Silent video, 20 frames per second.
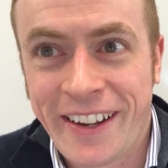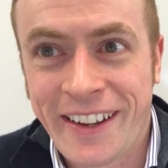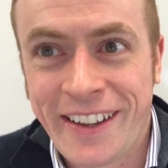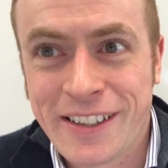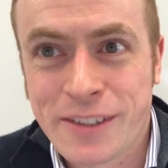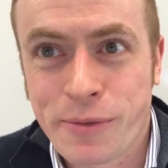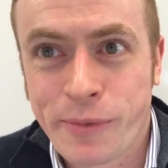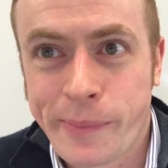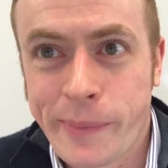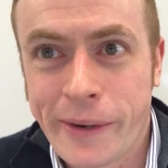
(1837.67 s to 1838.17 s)

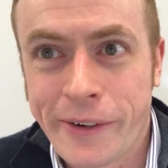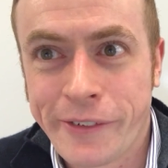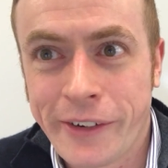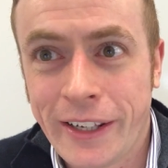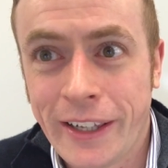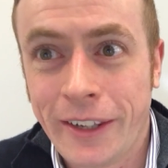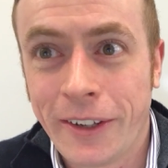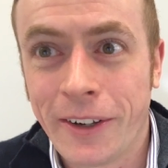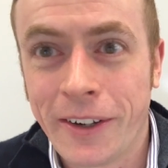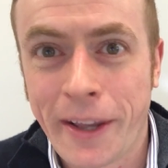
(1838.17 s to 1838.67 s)
It's been a
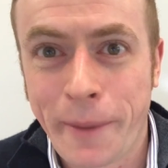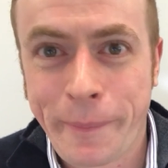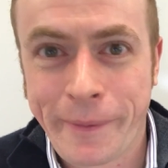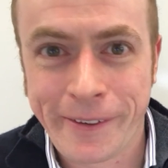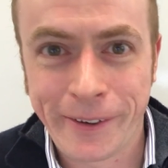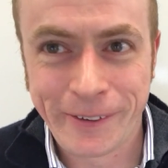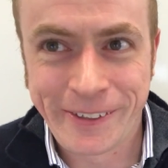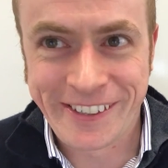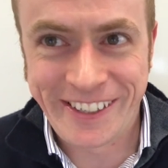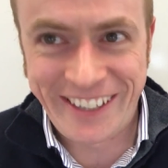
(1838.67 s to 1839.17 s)
really long
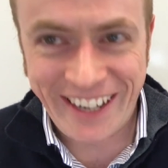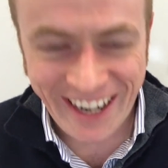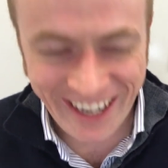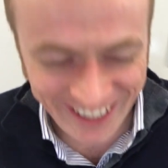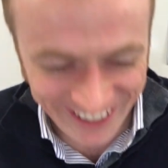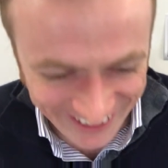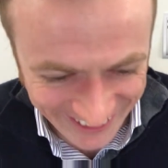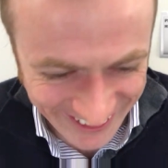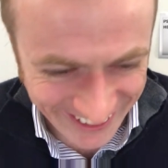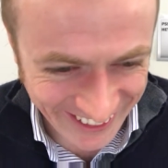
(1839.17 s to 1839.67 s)
episode today,
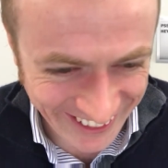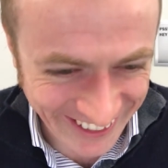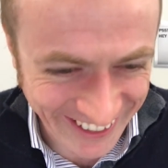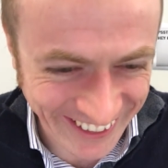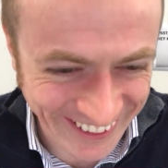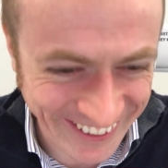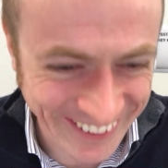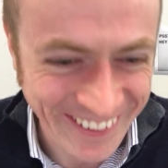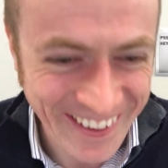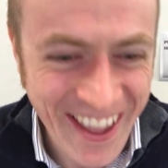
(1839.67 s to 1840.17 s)

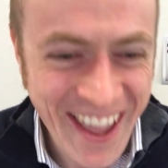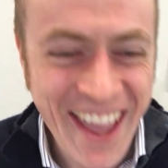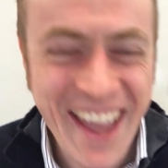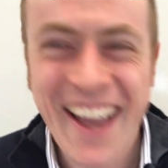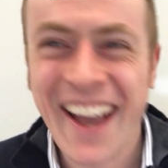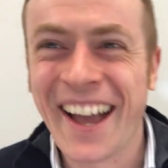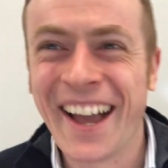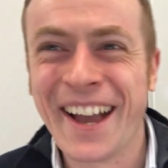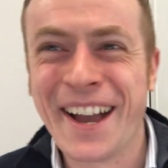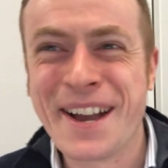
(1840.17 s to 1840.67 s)

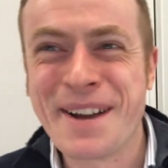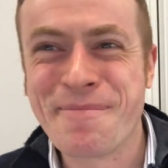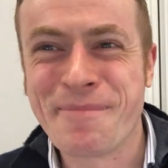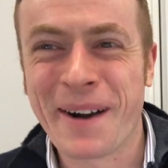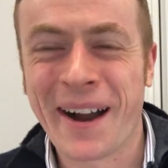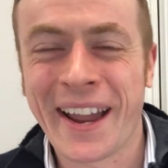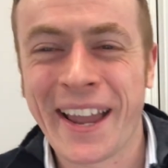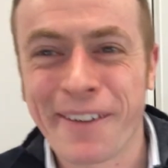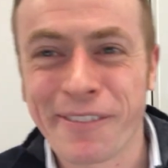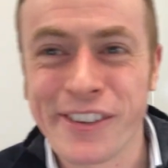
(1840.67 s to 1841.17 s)
but
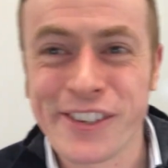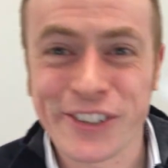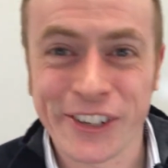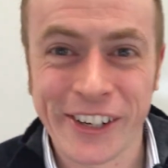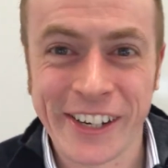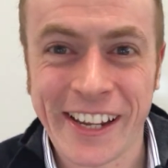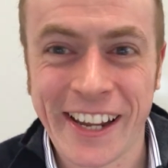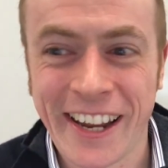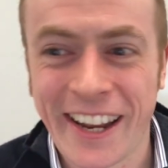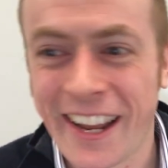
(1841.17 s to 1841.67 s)
I have
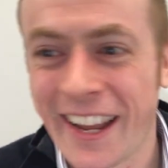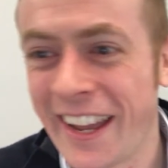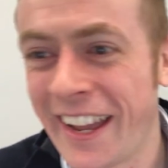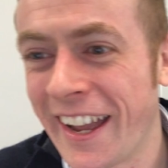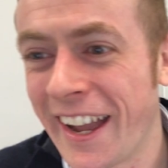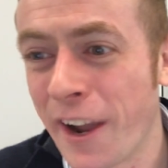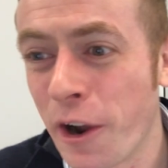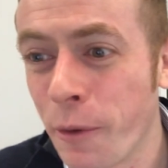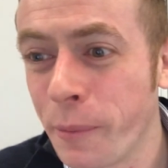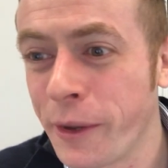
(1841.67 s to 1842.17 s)
enjoyed it.
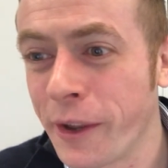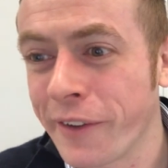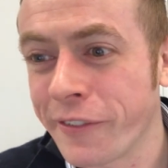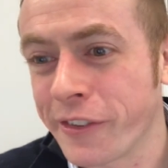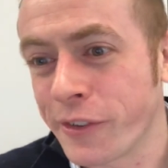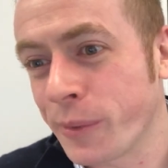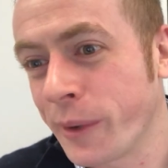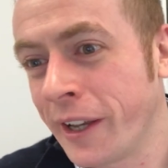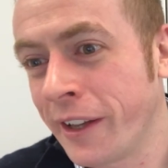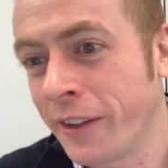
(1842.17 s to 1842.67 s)
I hope you have
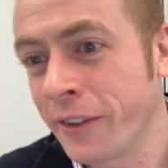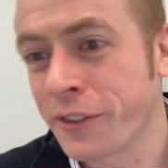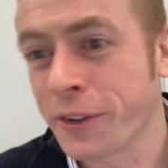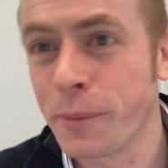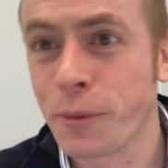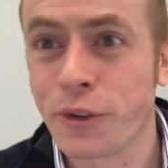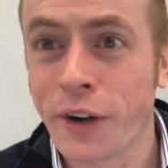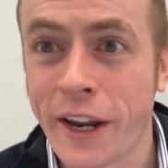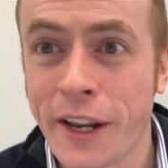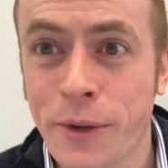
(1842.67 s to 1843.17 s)
as well.
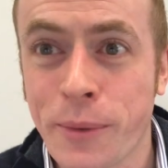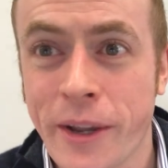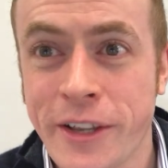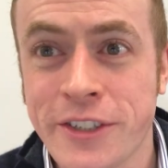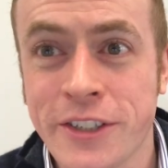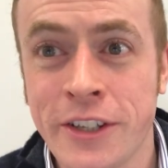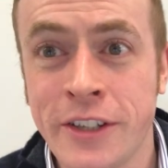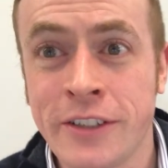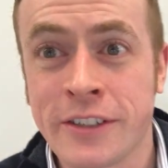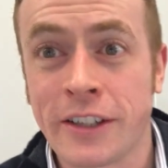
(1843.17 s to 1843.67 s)
Some great
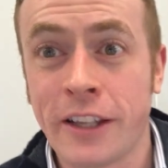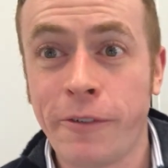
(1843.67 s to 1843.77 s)
questions.